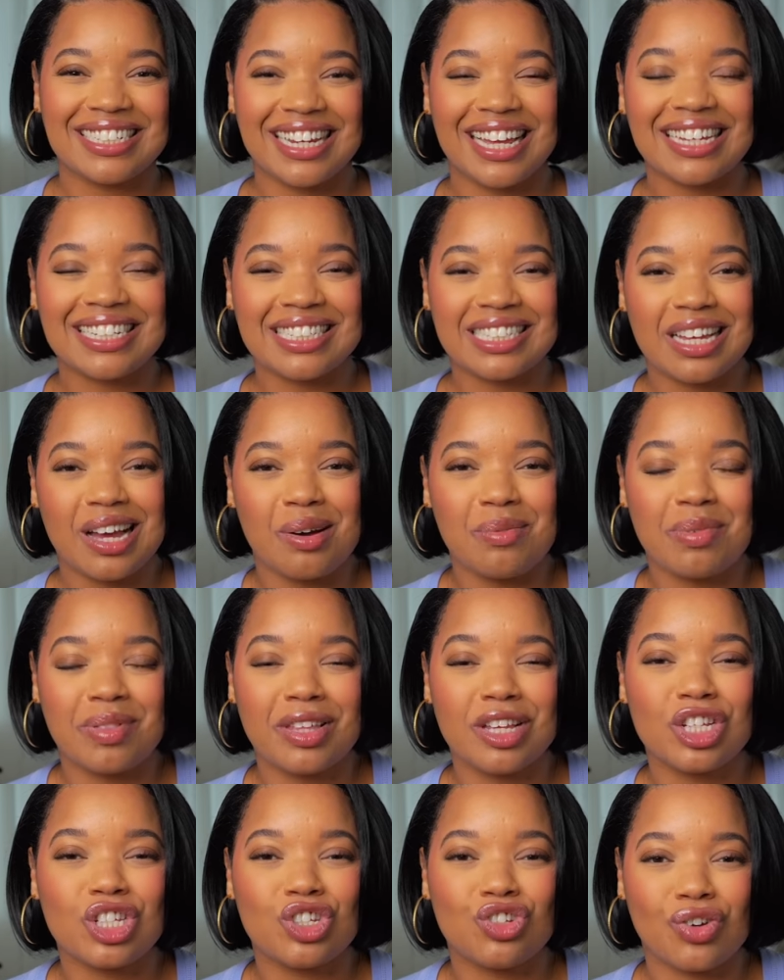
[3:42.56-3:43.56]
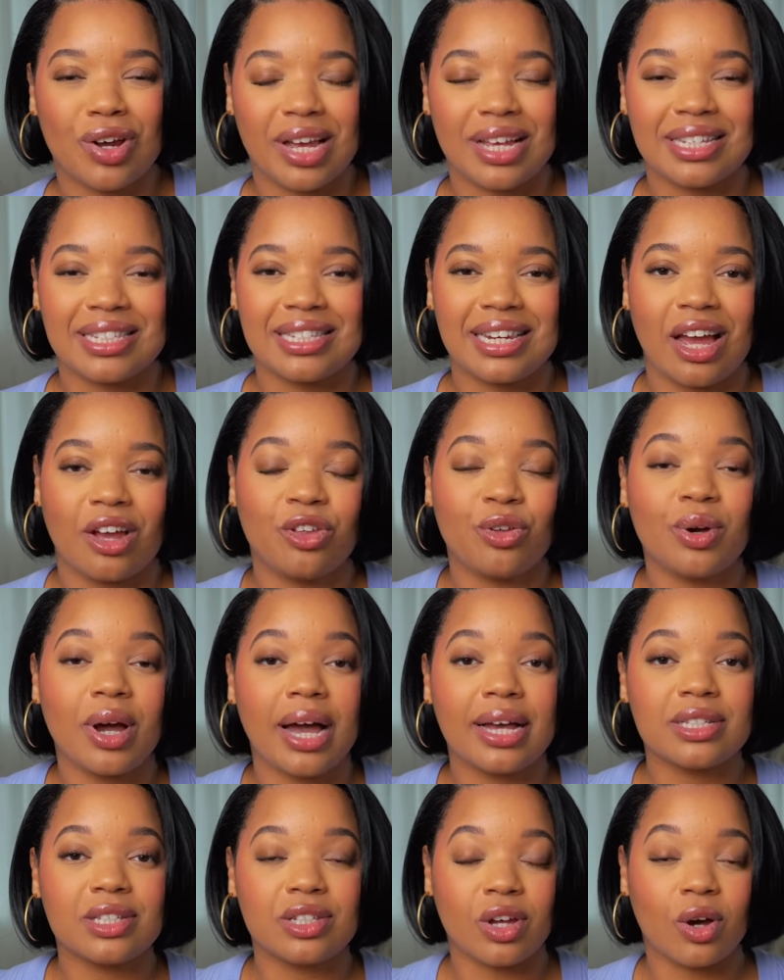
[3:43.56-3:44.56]
Next up, this dress. Now, you
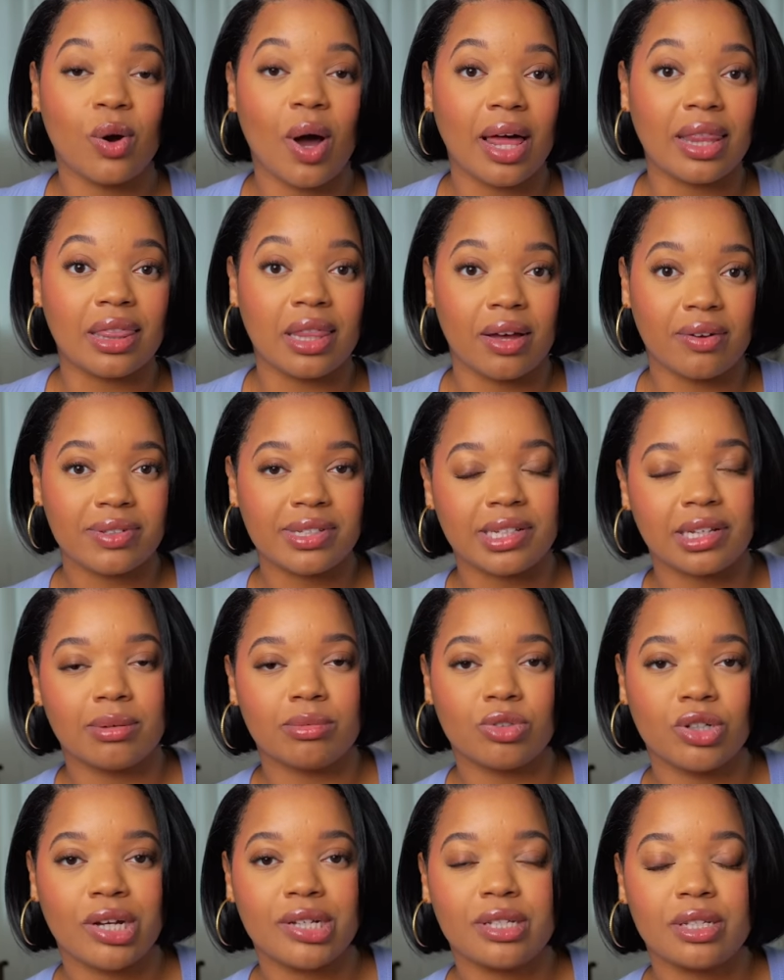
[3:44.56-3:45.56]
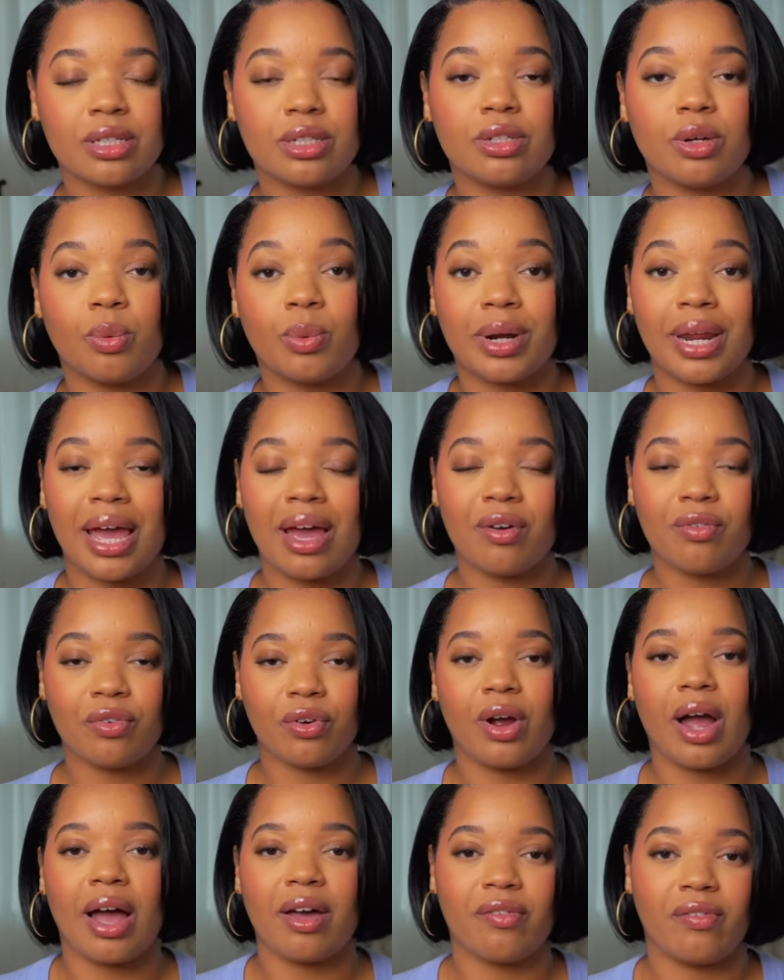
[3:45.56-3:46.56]
guys know I love slip dresses. So
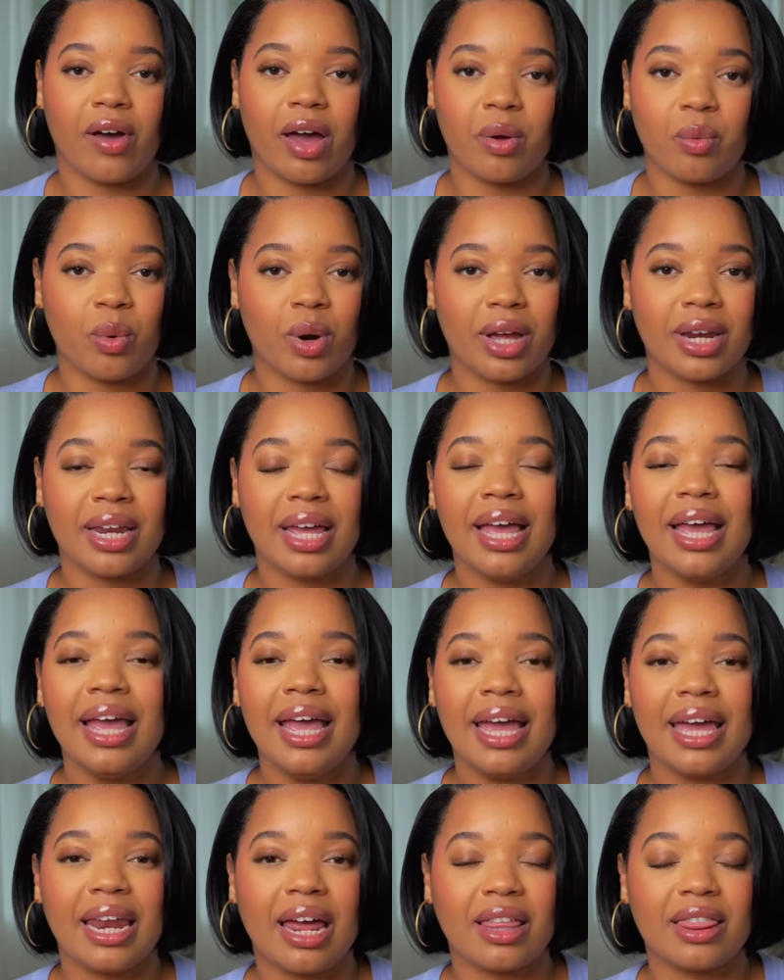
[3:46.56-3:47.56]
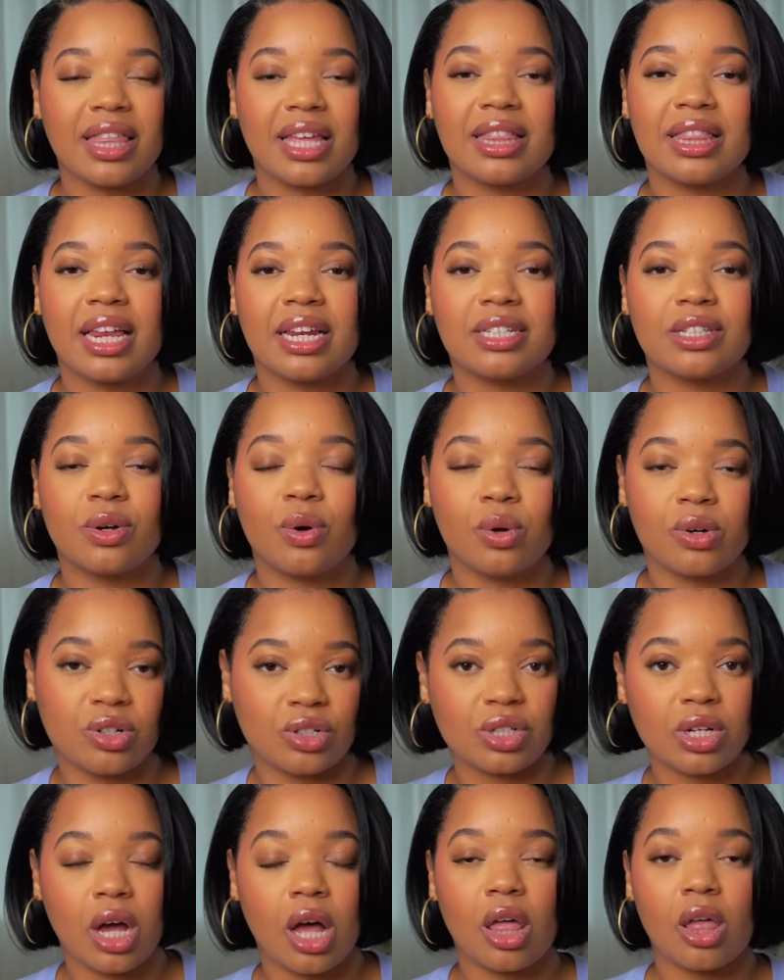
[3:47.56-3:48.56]
whenever I find one and I think that it's a
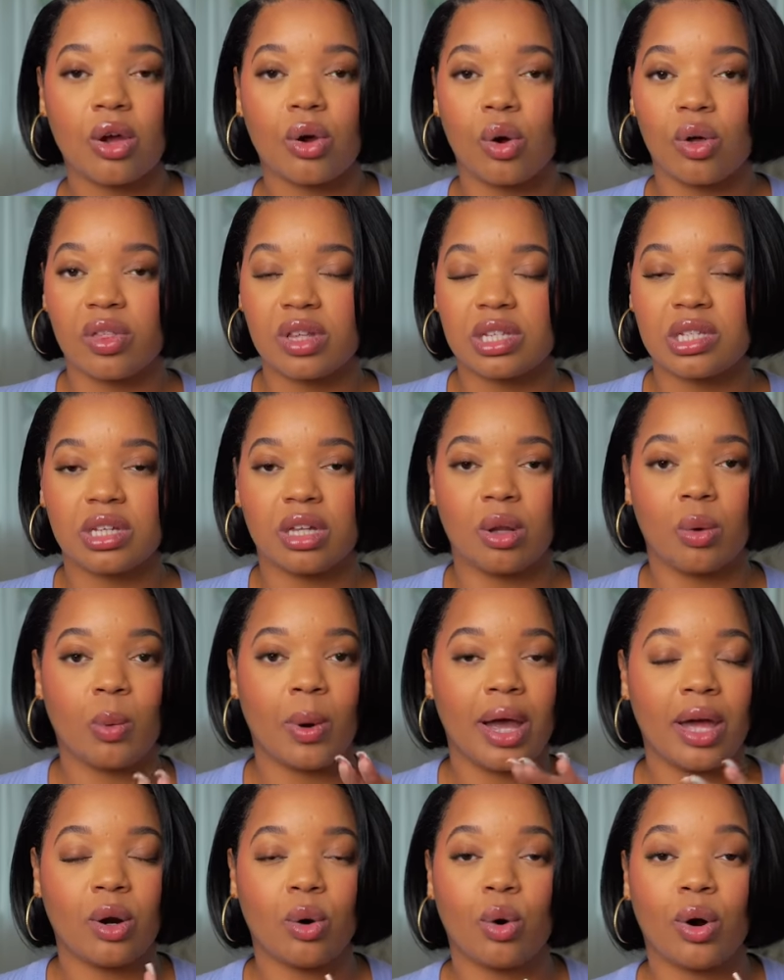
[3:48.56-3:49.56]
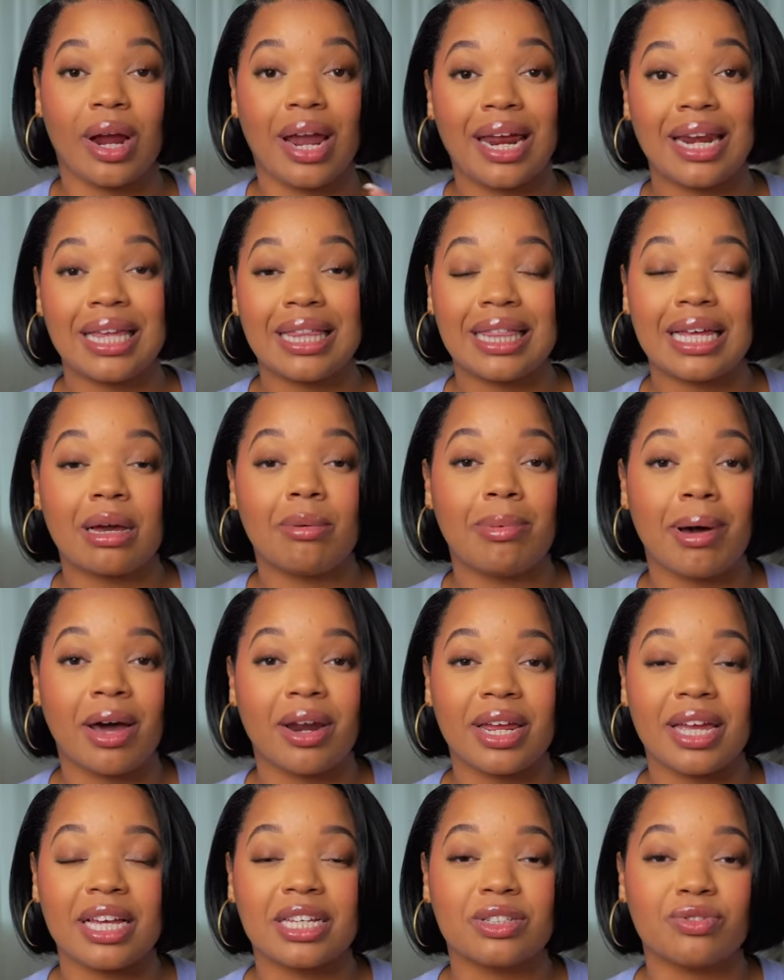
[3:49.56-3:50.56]
gorgeous color or the silhouette or anything about
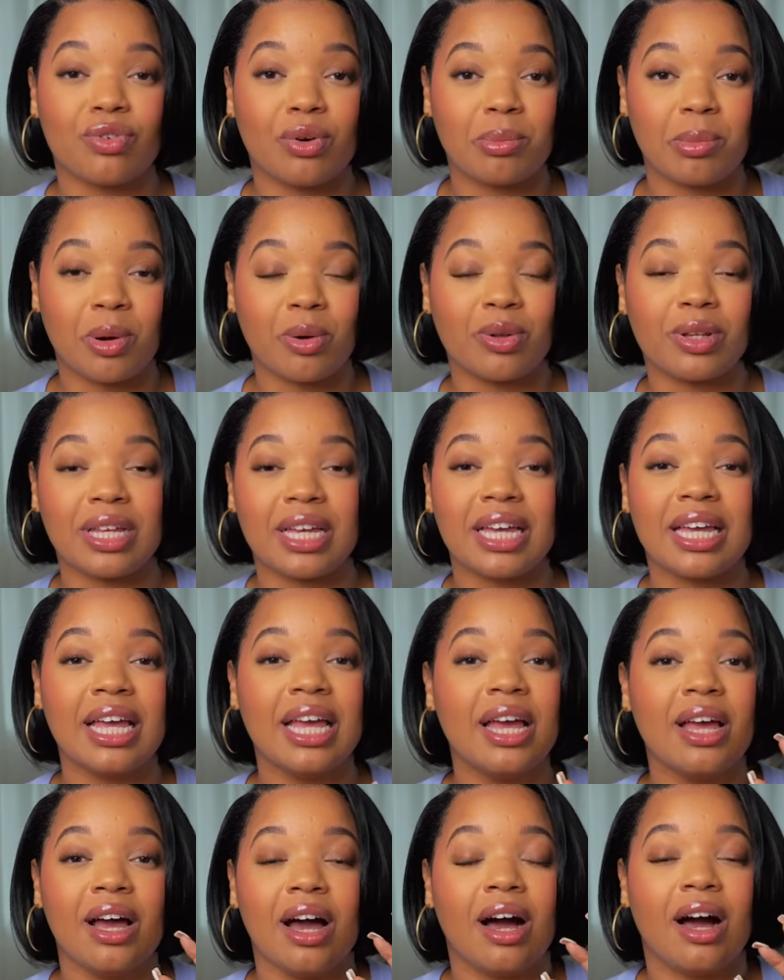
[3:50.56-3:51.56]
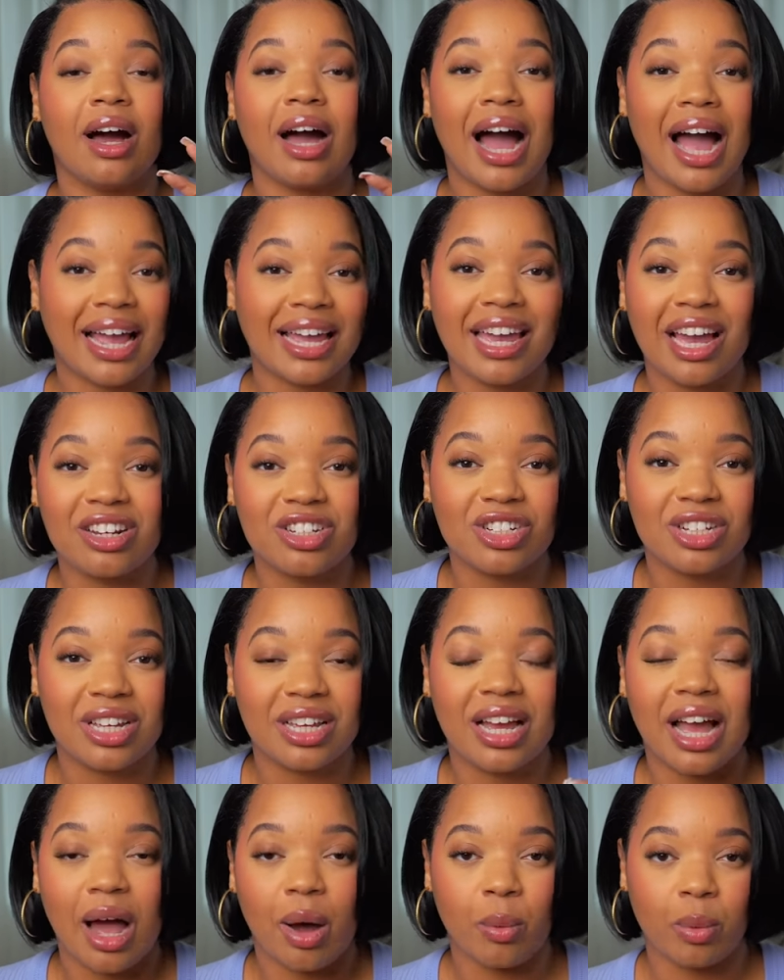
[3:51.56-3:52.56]
it is remotely uh, eye
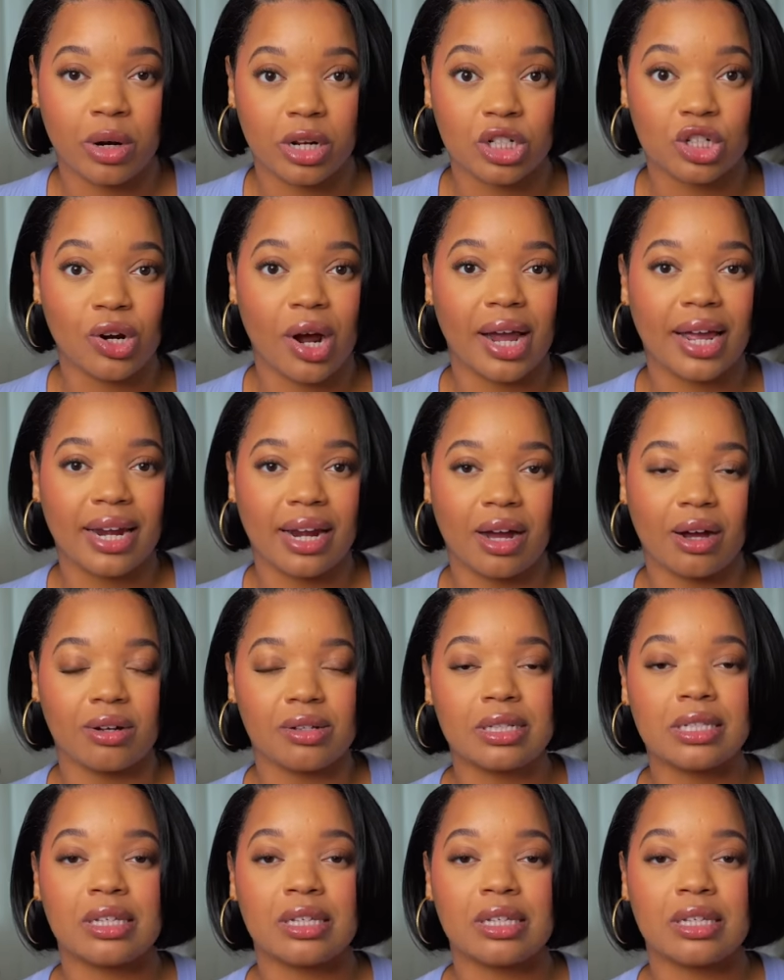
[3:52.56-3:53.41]
catching, I want to try it out.